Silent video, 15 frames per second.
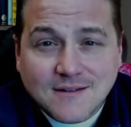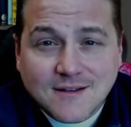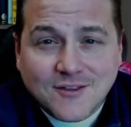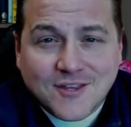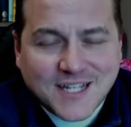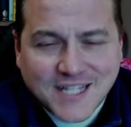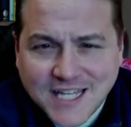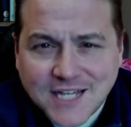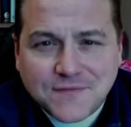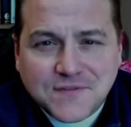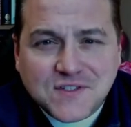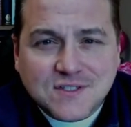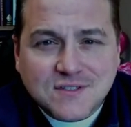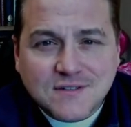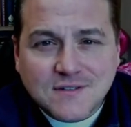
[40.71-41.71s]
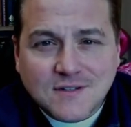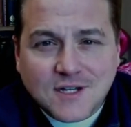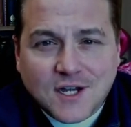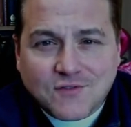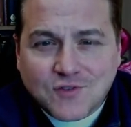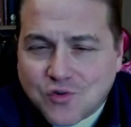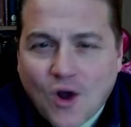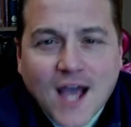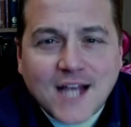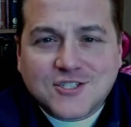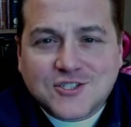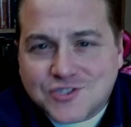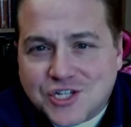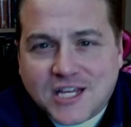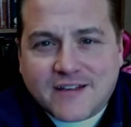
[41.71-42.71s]
the gifts of
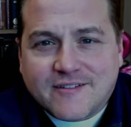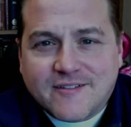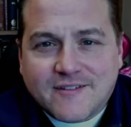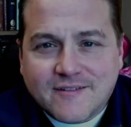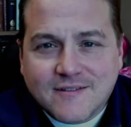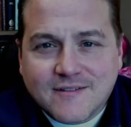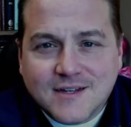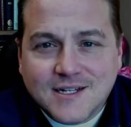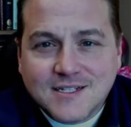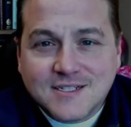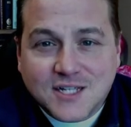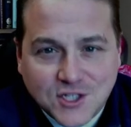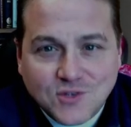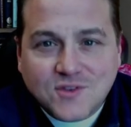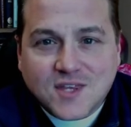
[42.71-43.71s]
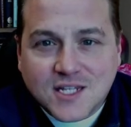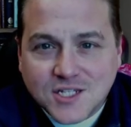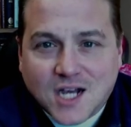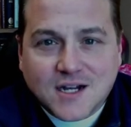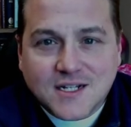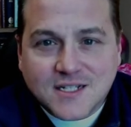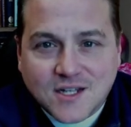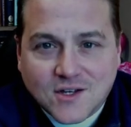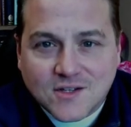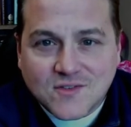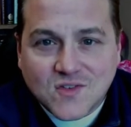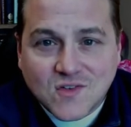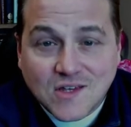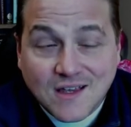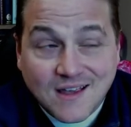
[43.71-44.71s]
Christ Jesus to youth and young adults.